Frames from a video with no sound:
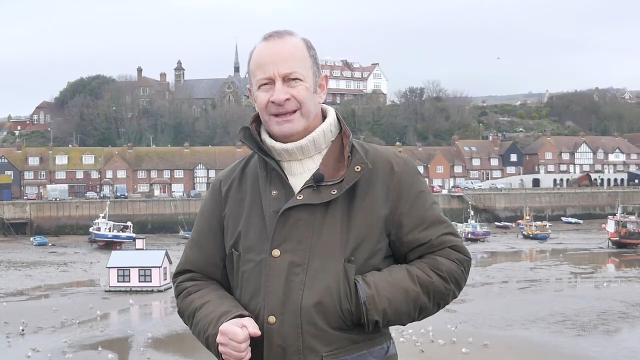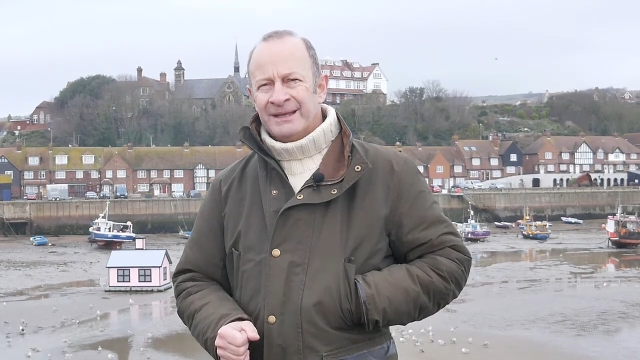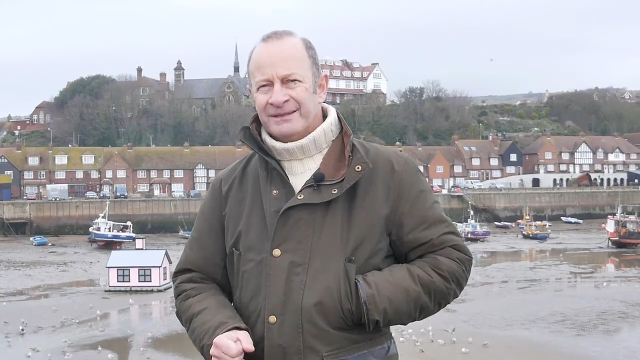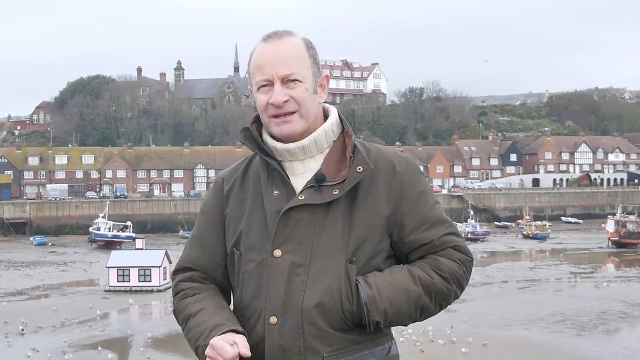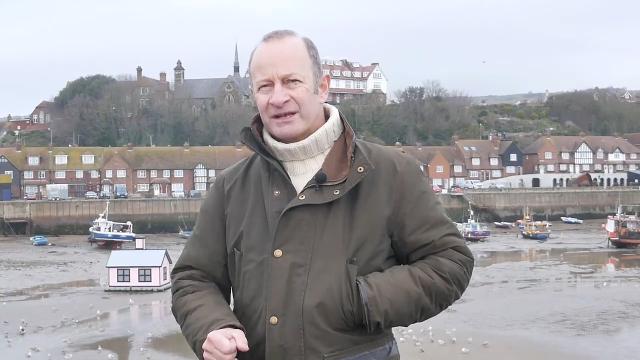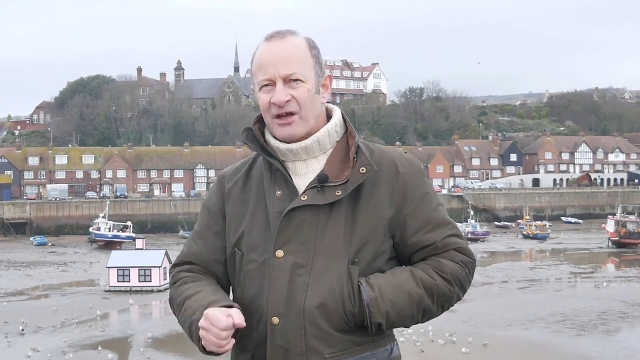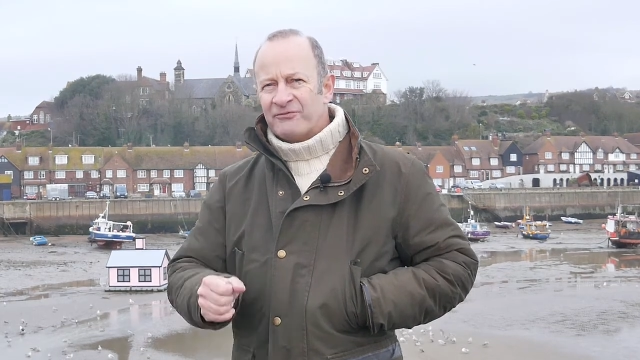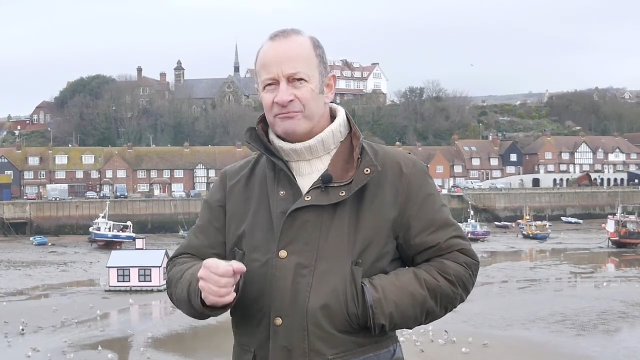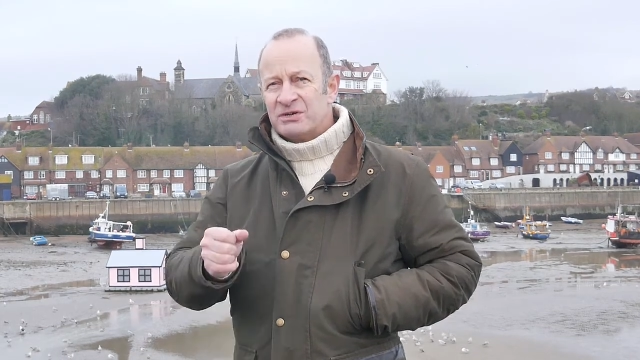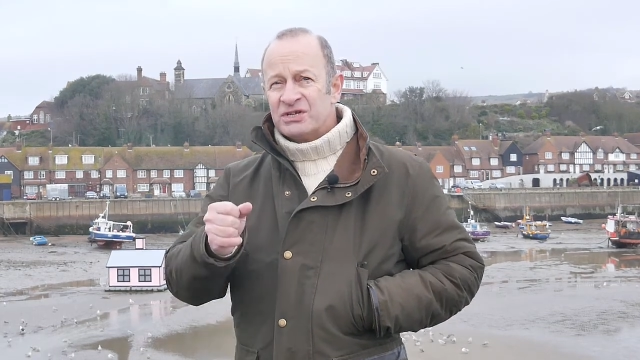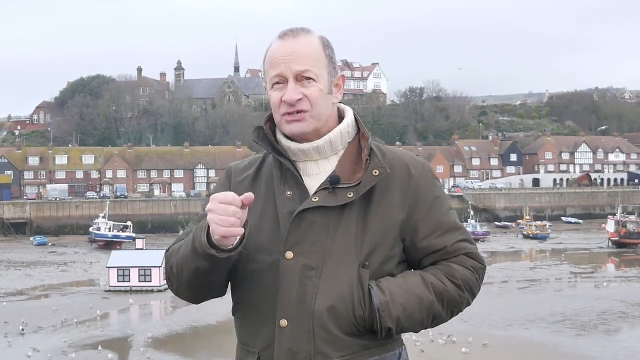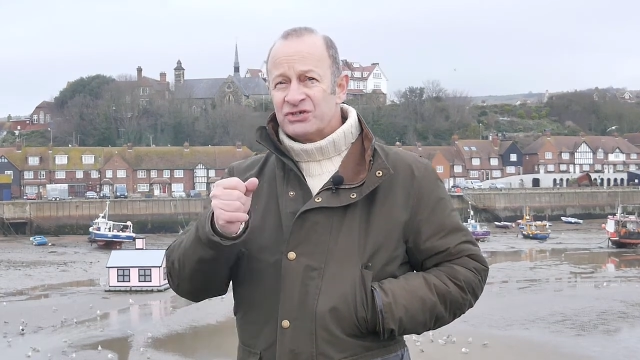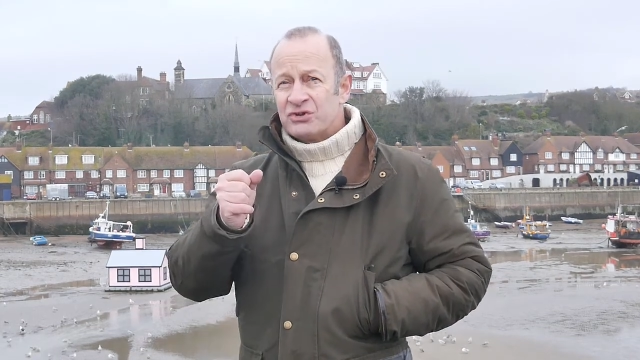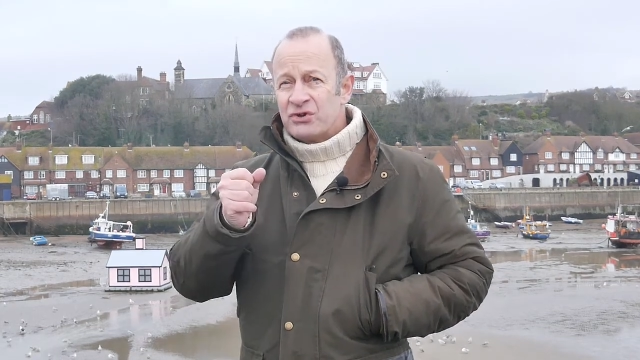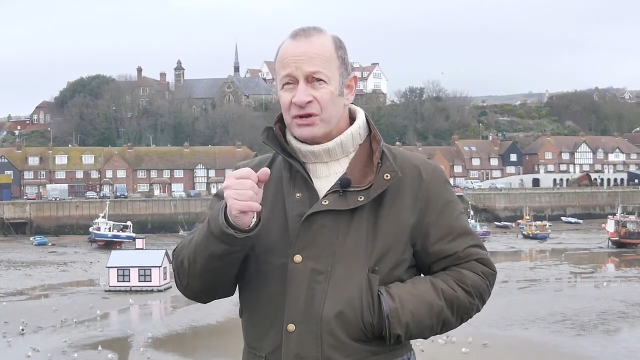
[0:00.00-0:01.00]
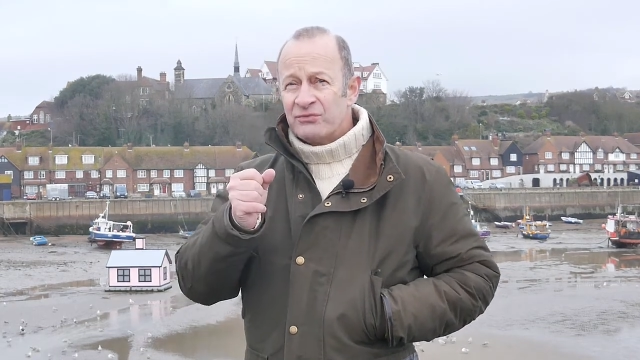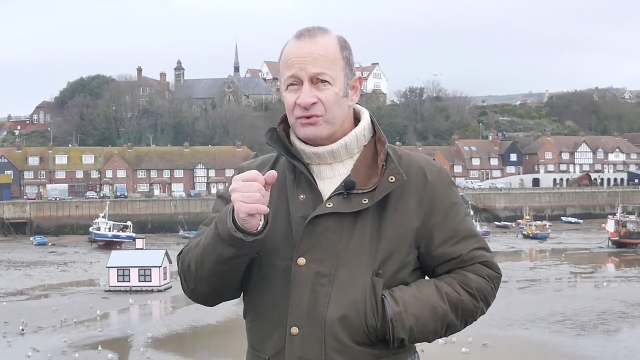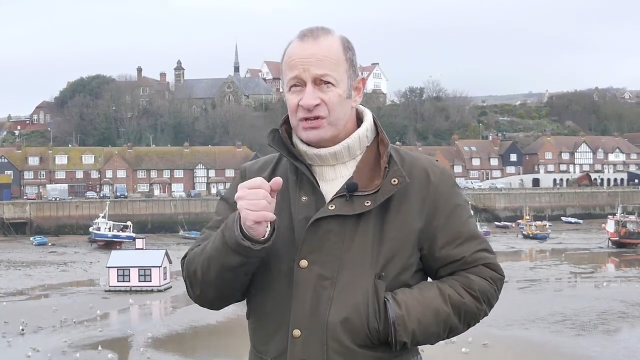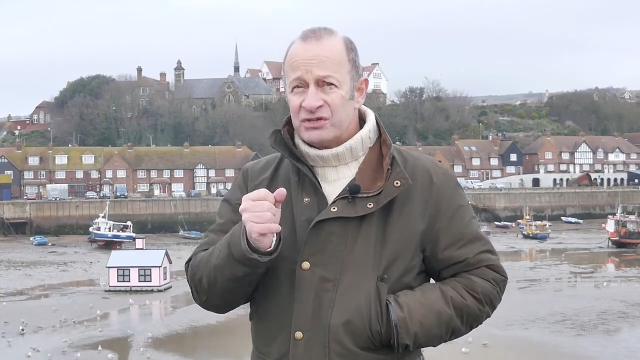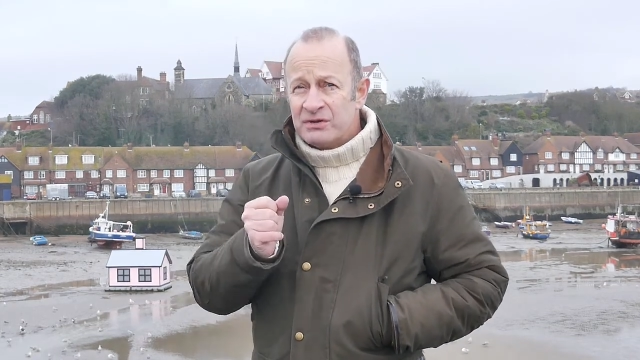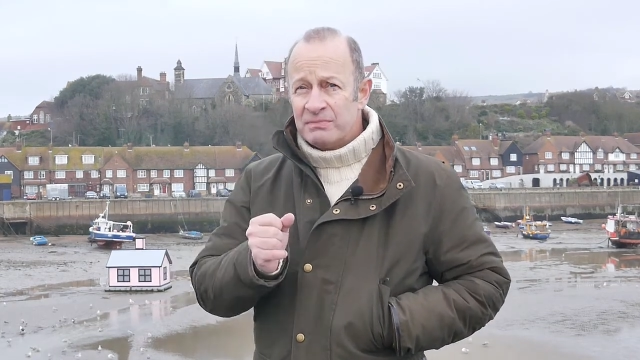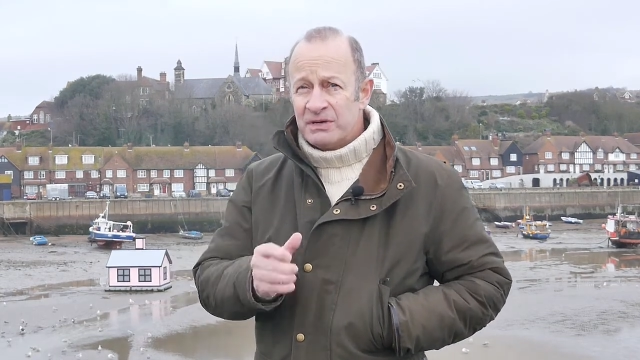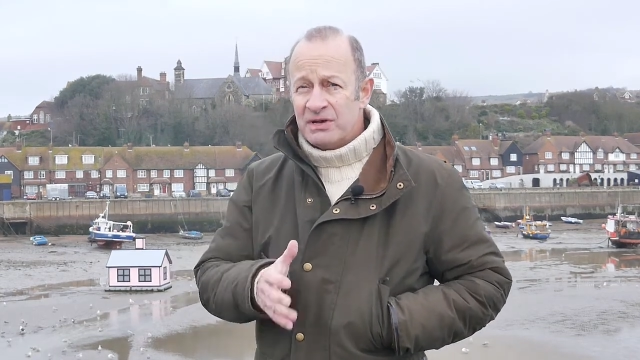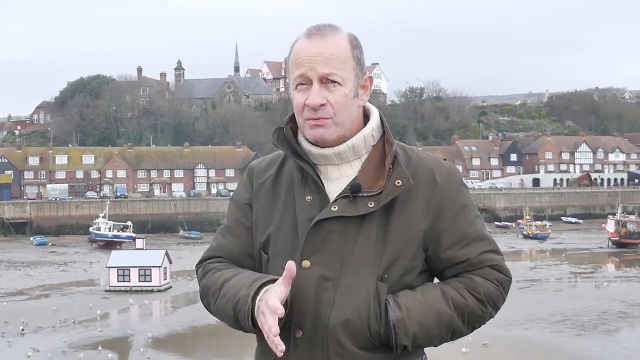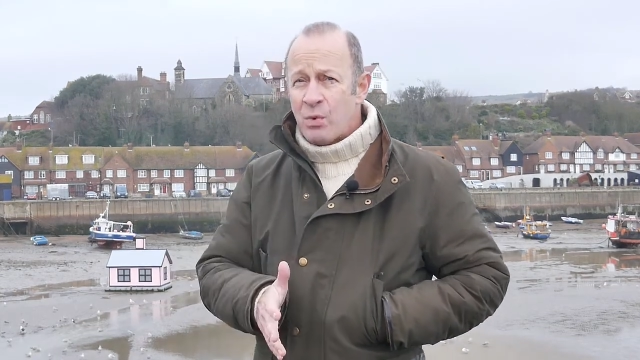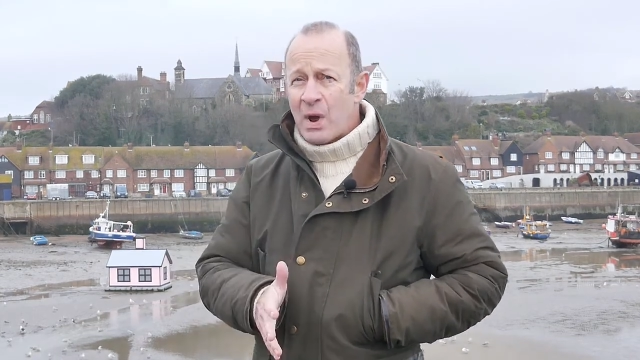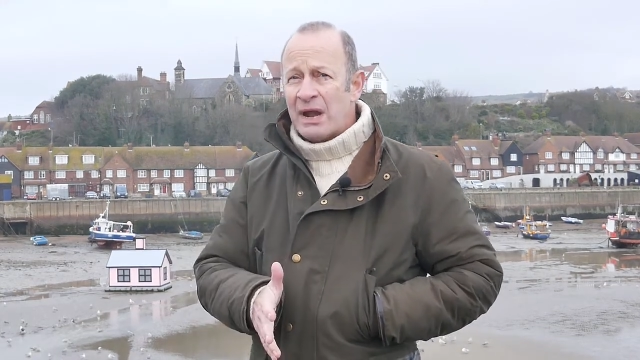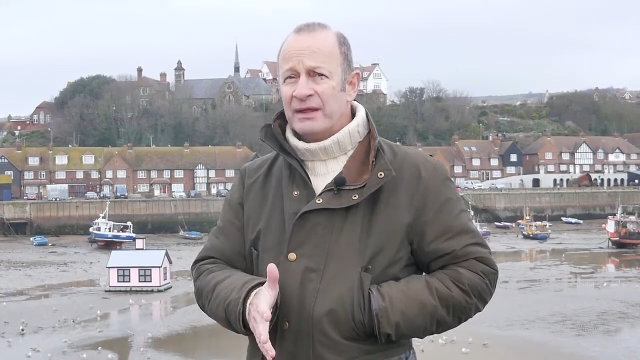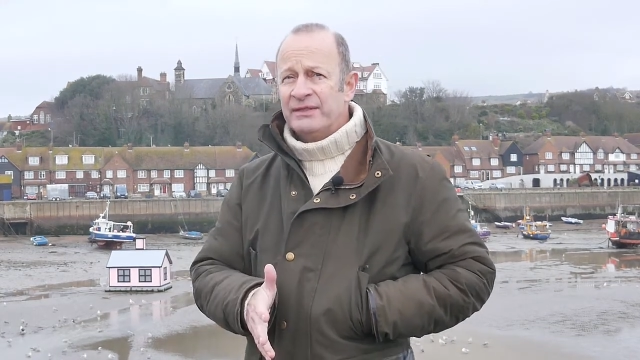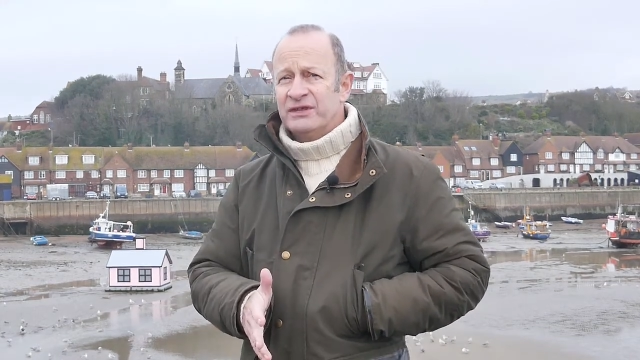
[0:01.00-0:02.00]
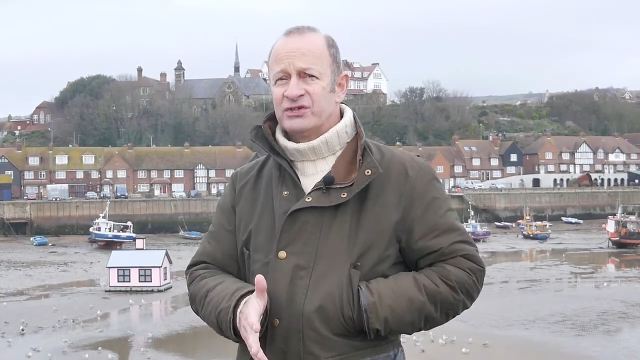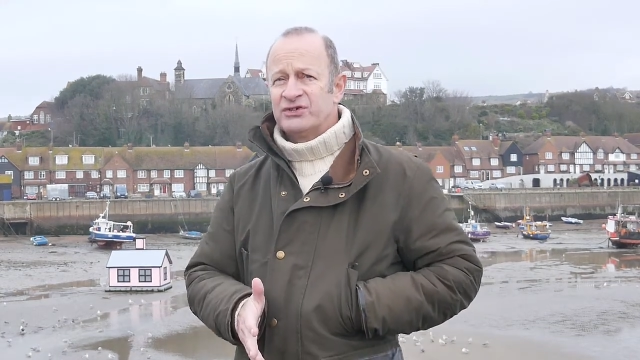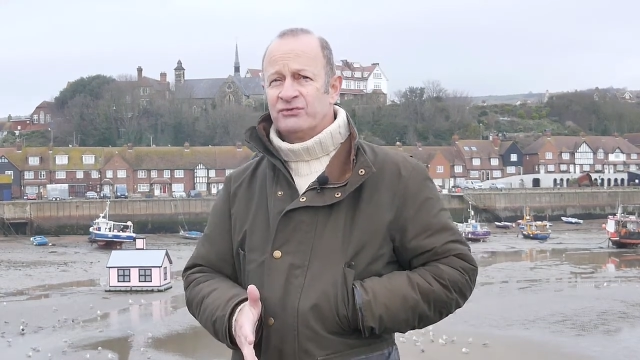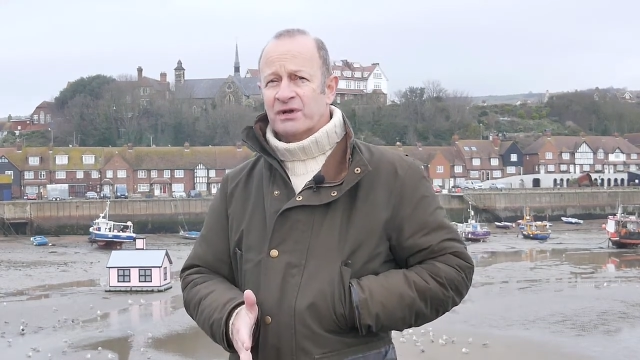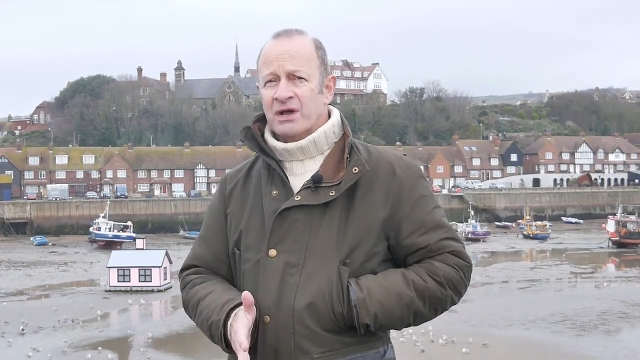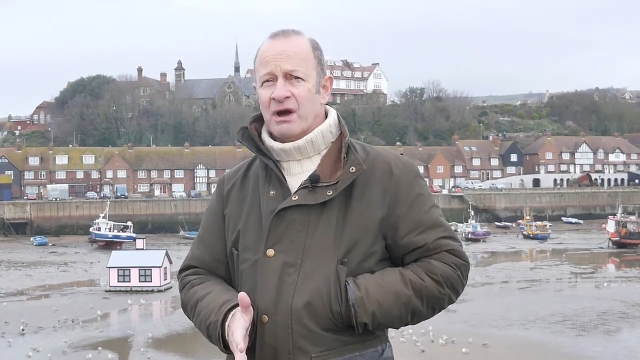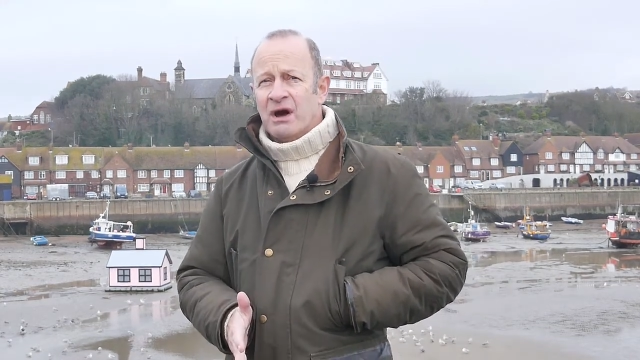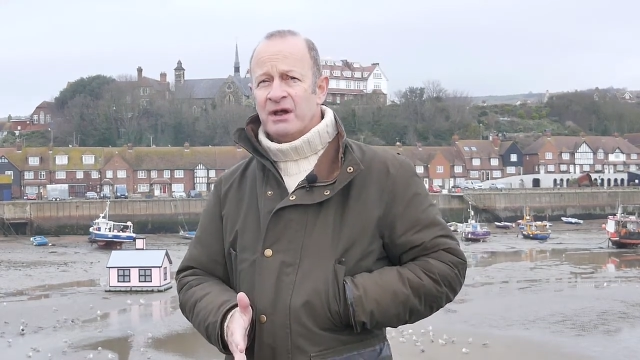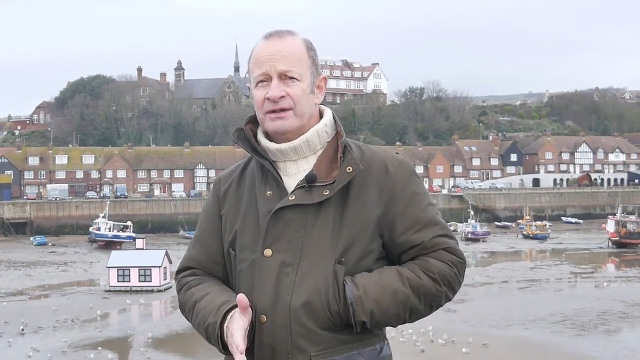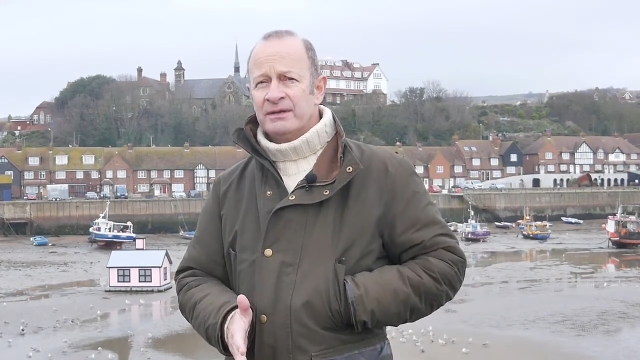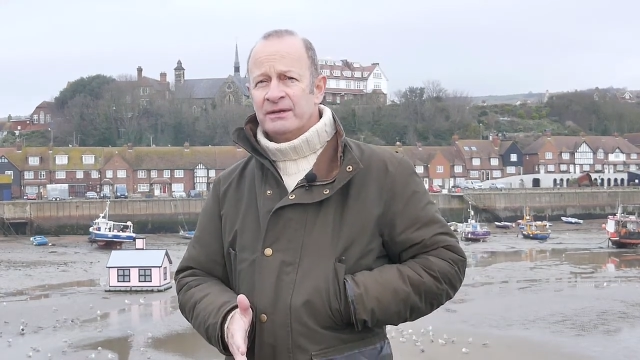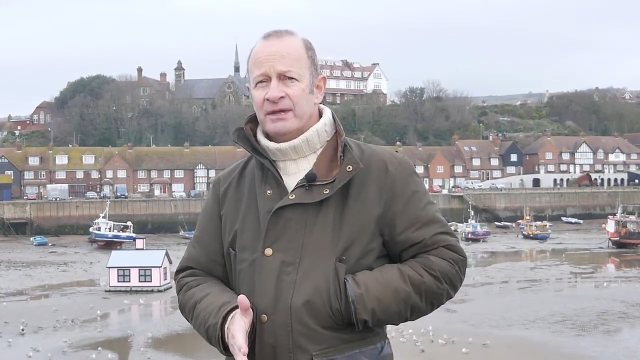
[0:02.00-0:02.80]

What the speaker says: The government is doing reasonably well in this regard,